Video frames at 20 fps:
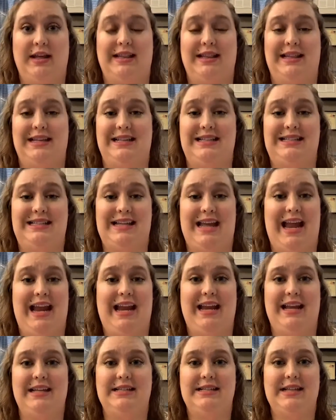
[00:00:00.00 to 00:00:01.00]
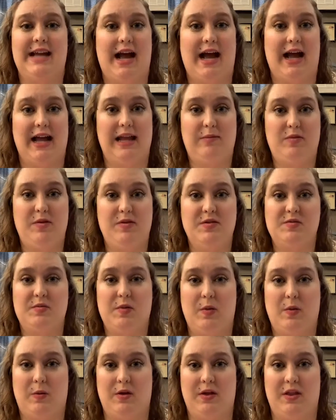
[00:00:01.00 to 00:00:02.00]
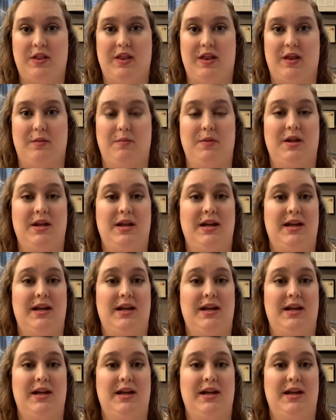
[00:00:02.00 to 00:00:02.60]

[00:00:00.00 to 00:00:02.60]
the date and time you spoke with them,